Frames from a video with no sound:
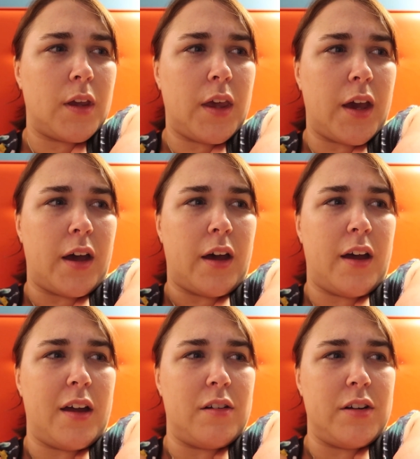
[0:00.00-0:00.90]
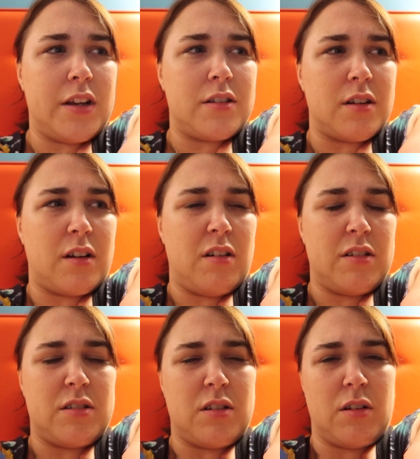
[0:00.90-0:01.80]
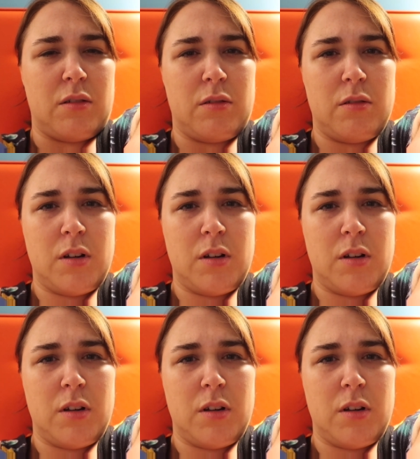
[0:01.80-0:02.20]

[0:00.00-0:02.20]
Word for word: Yeah, and I need to kind of do